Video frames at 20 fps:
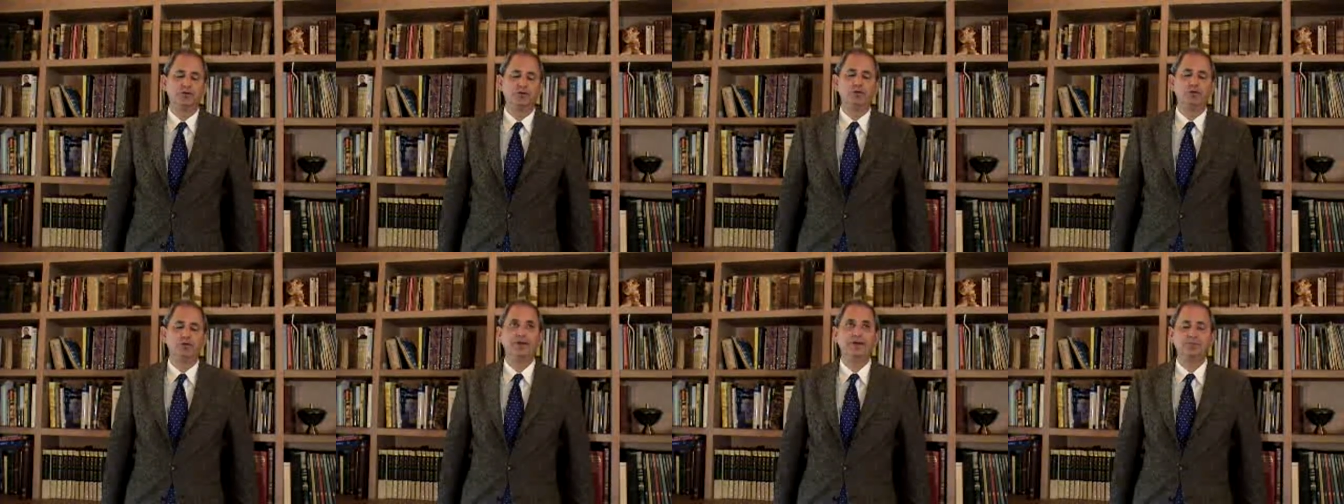
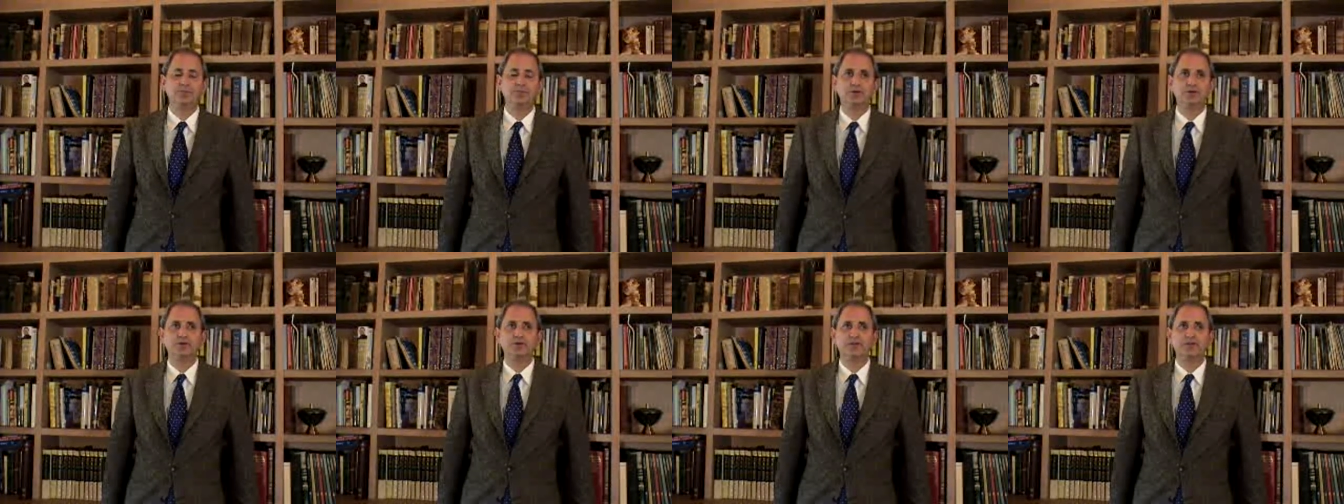
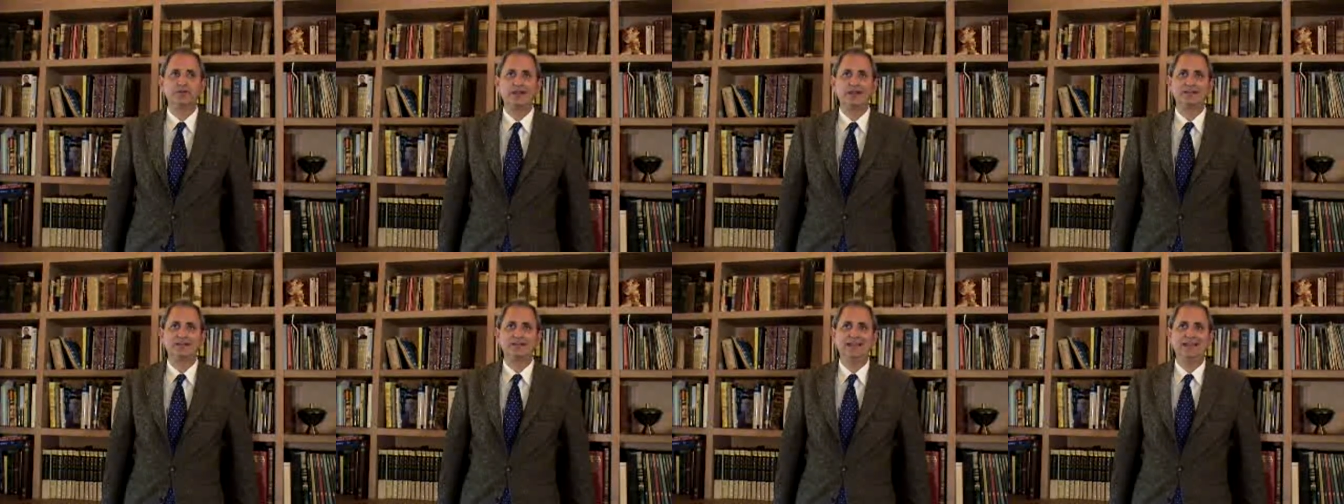Remember
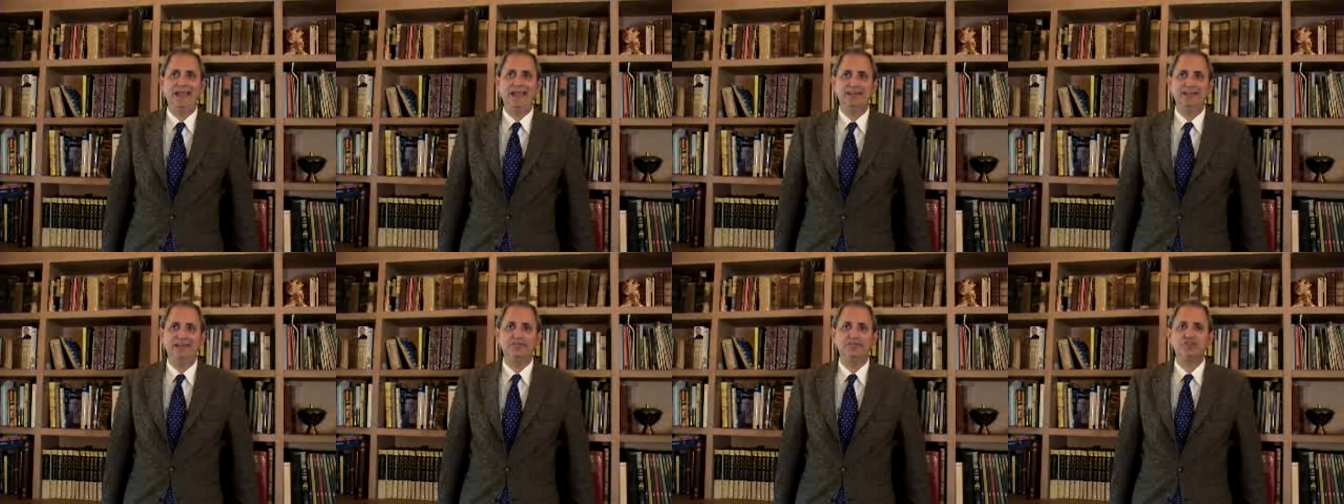that at the
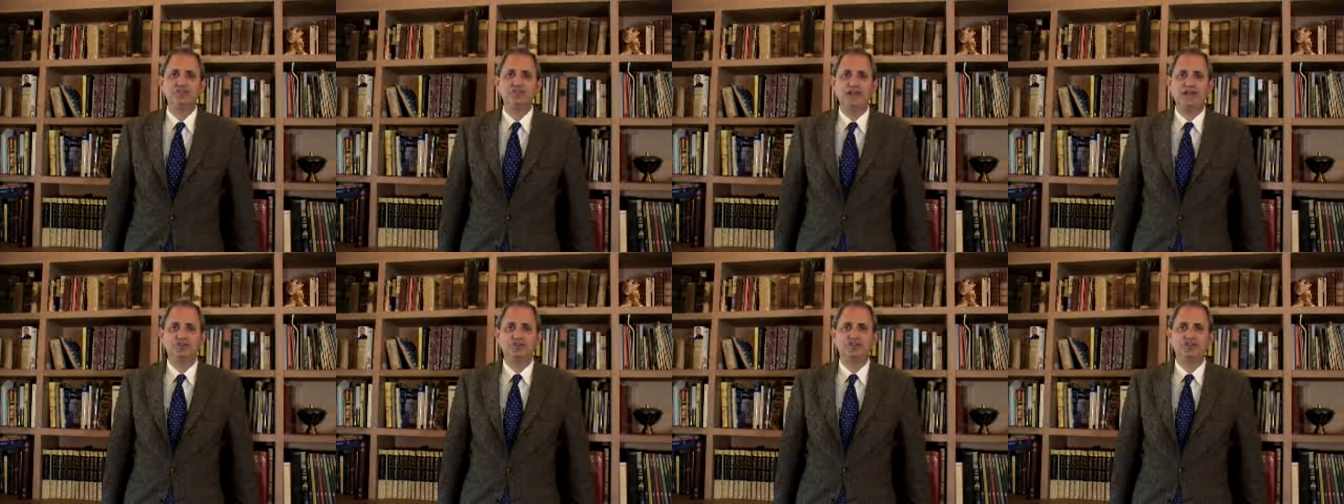end of a
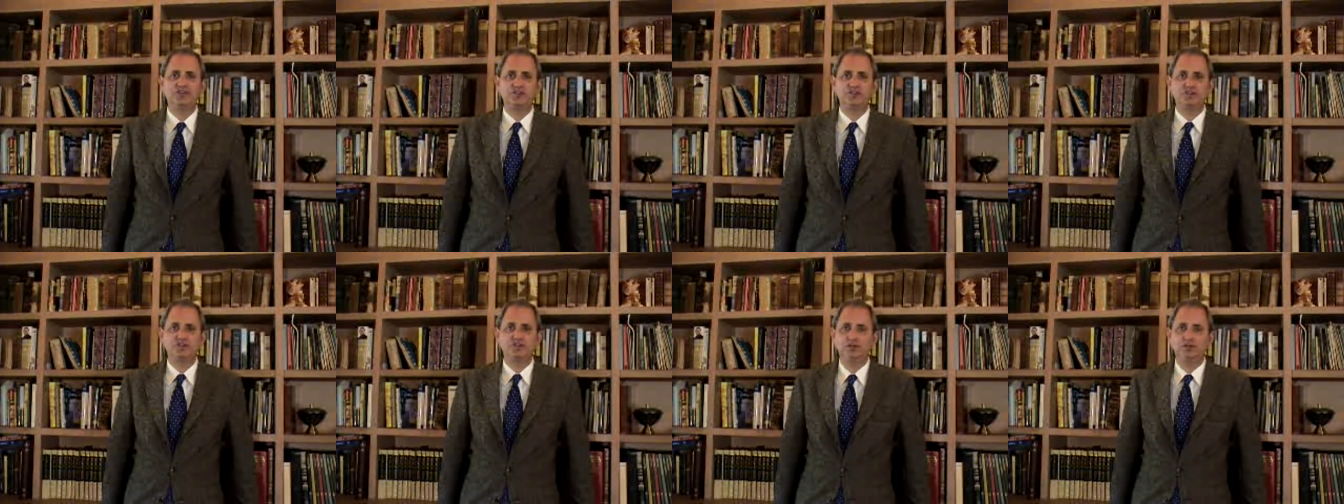JAD
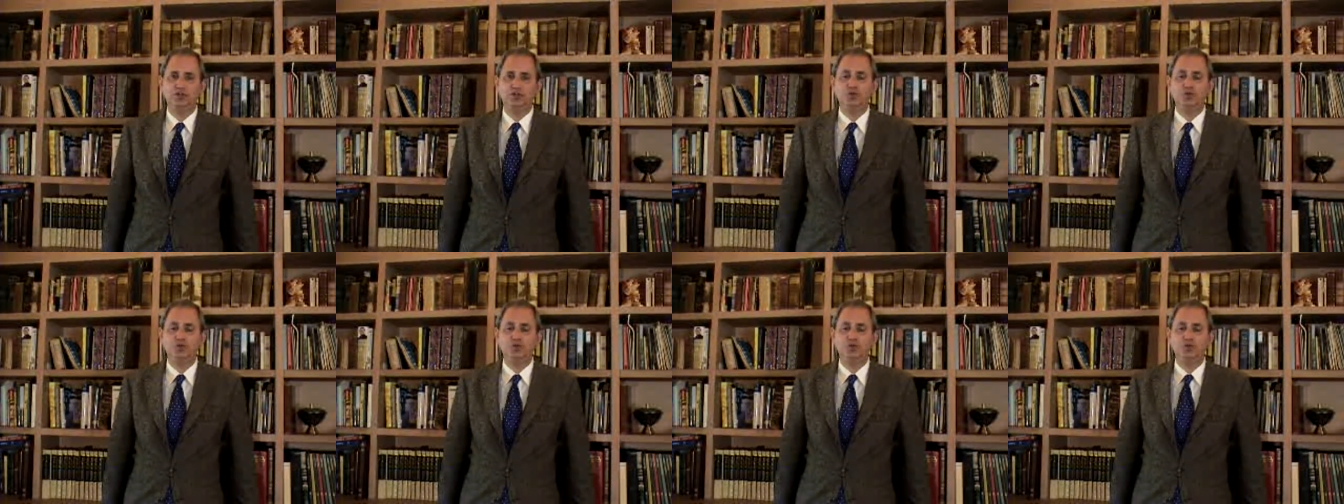session,